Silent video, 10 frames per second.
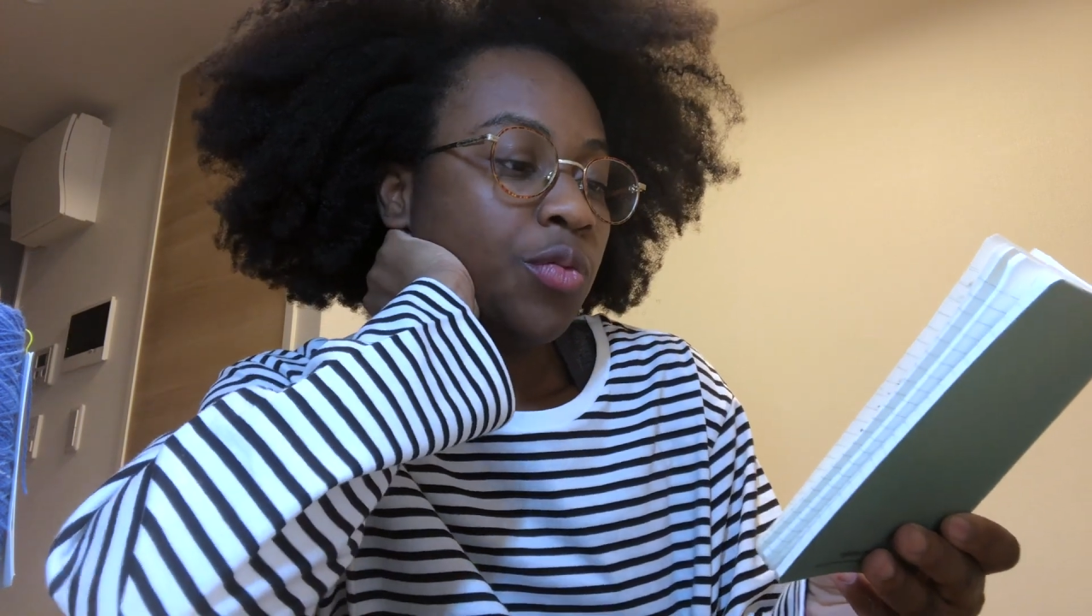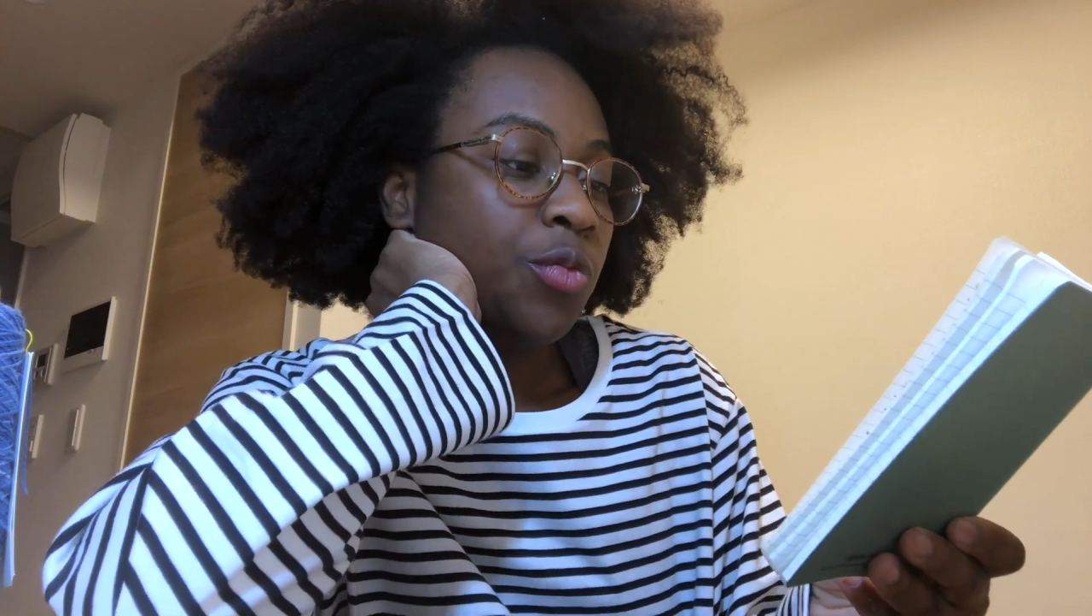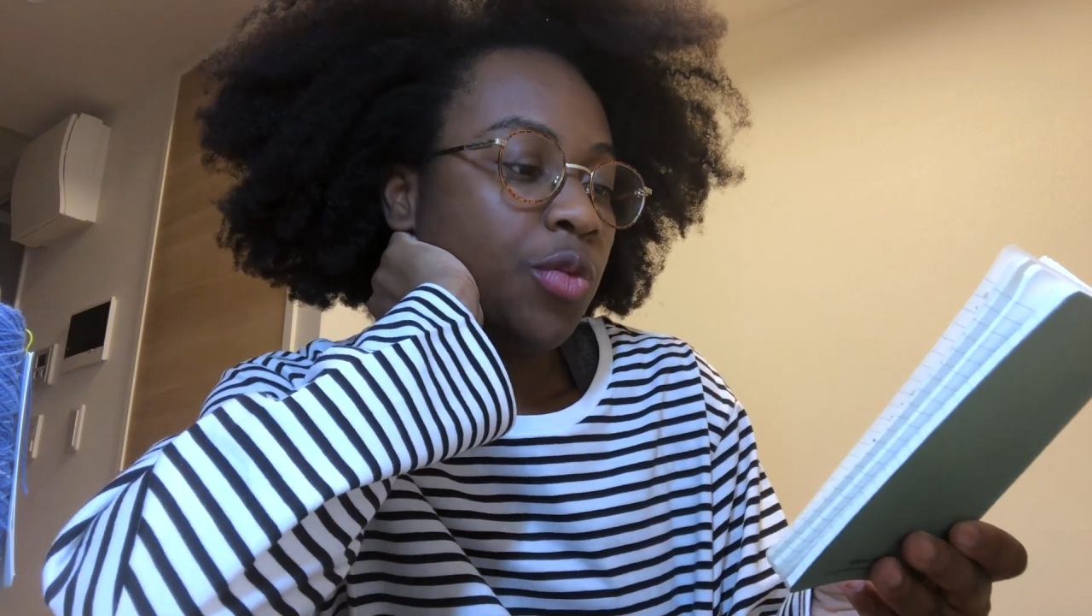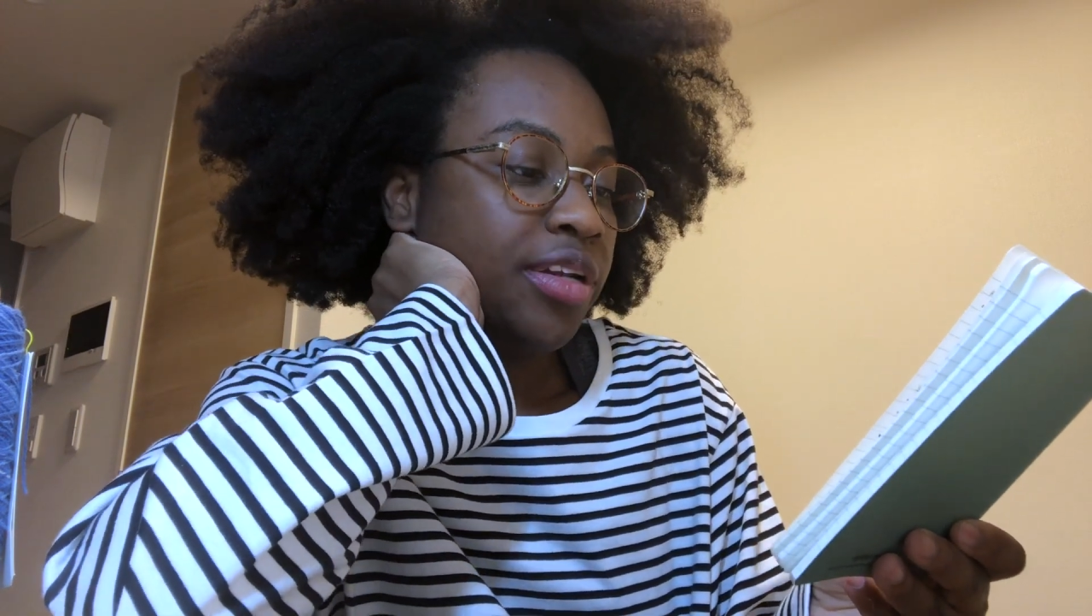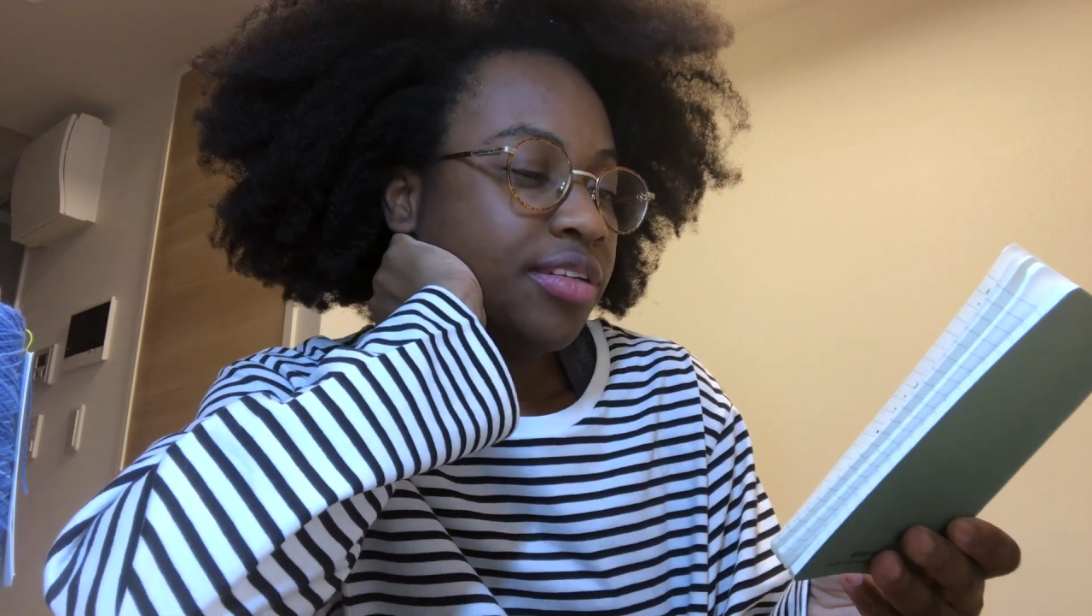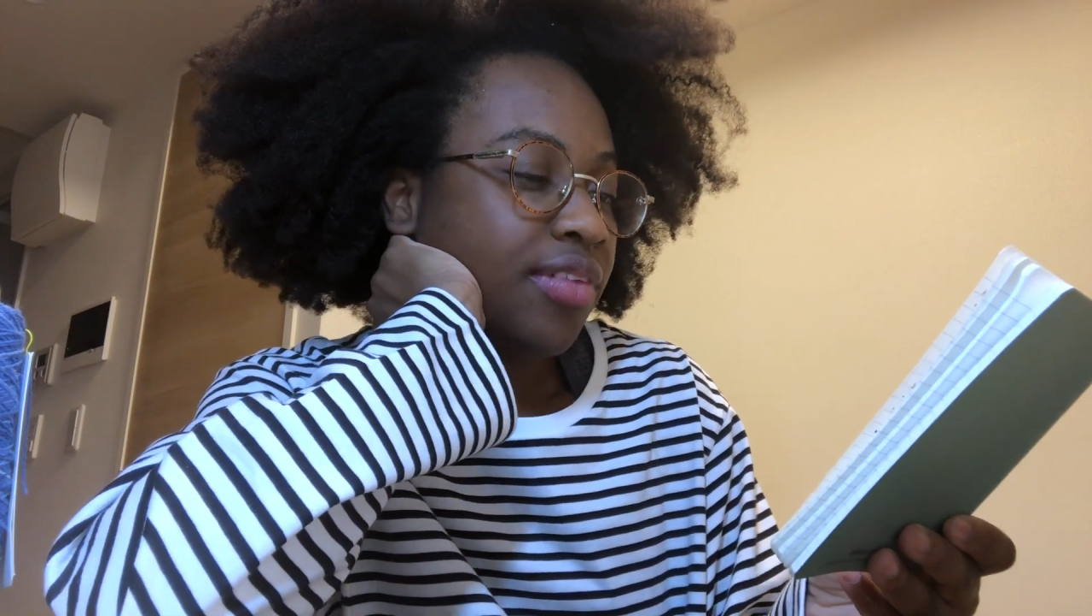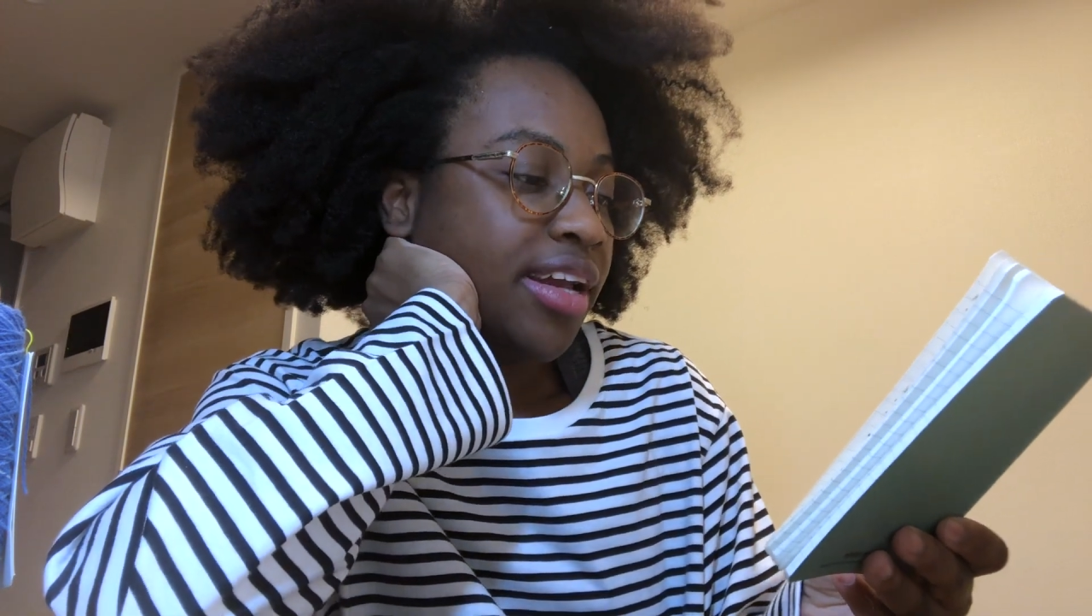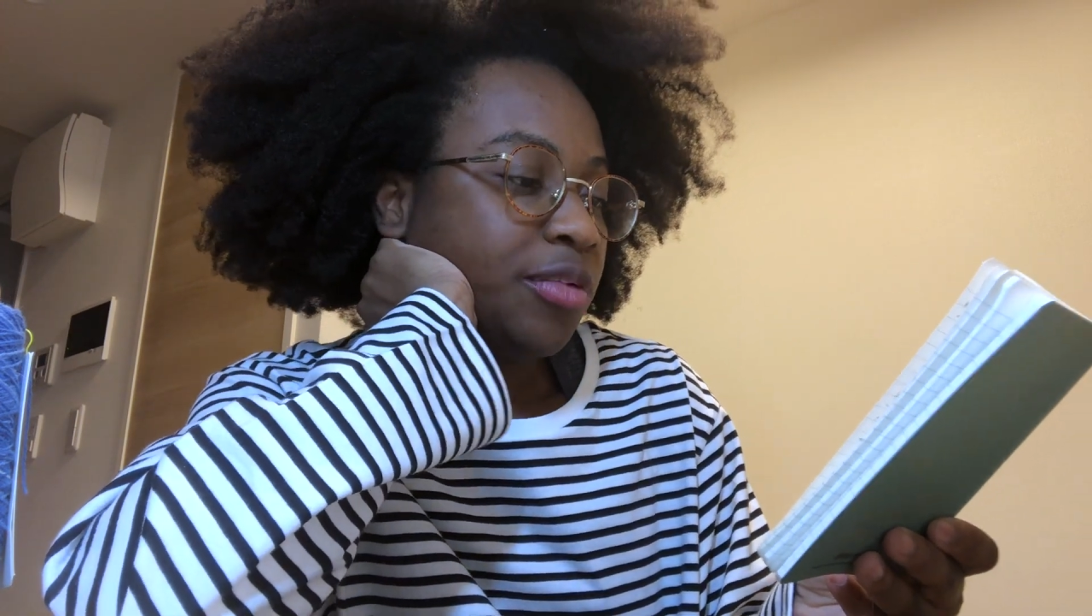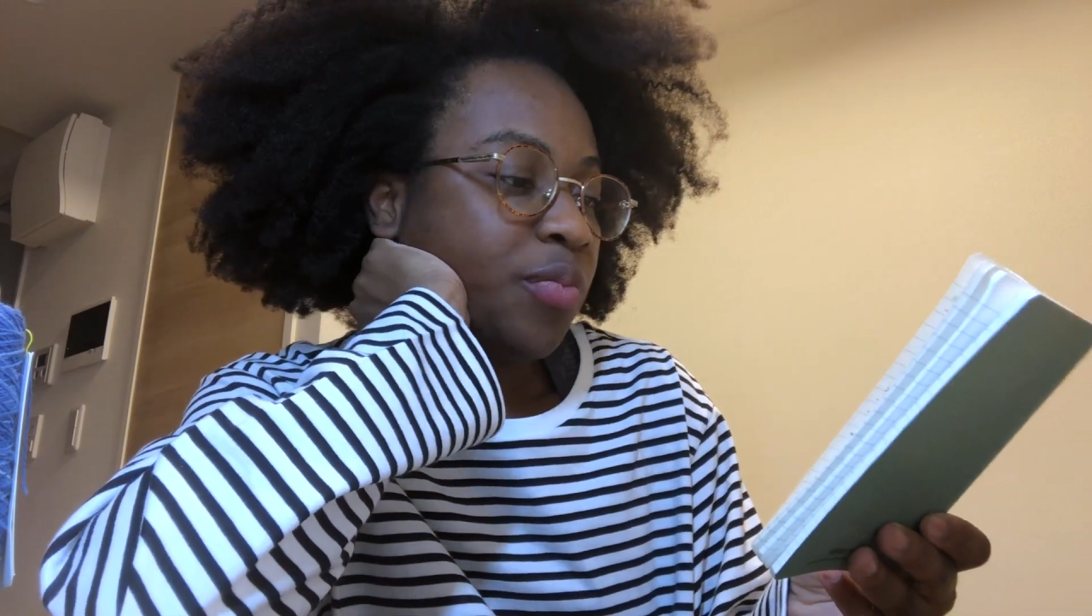1 divided